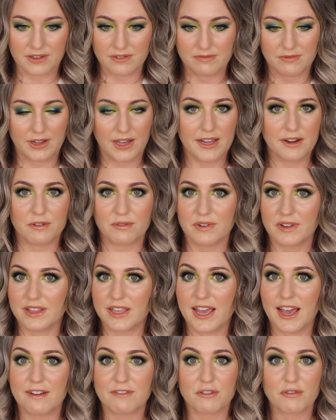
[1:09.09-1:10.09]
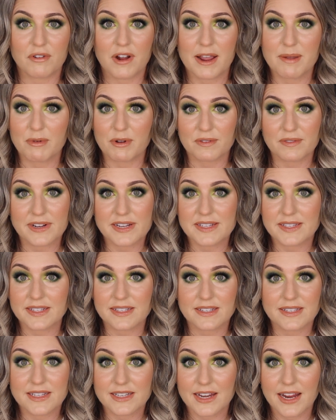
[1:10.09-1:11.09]
well, I don't really have a rhyme or
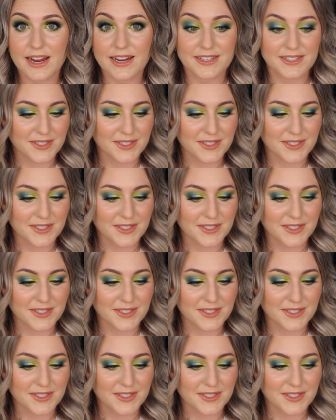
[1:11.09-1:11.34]
reason today,